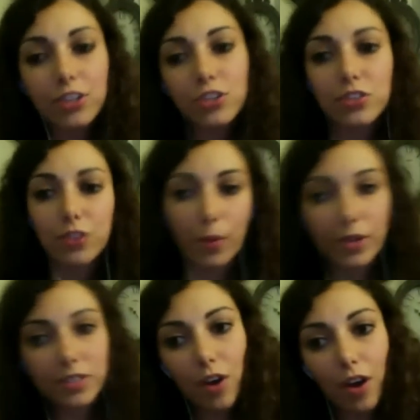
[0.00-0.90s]
and she's
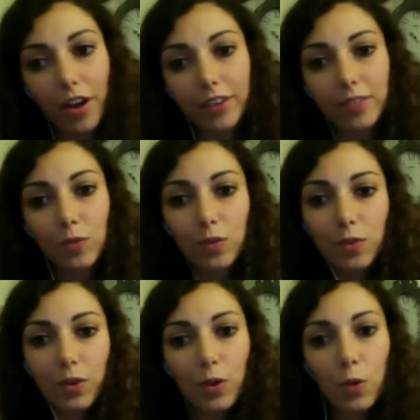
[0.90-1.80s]
always on
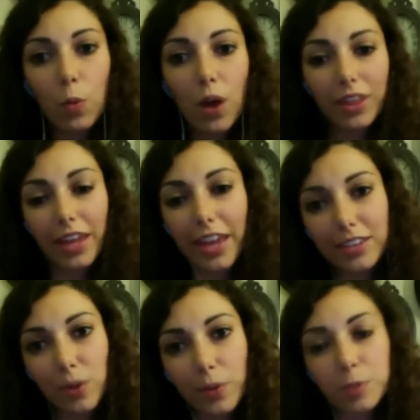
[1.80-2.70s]
one leg, is always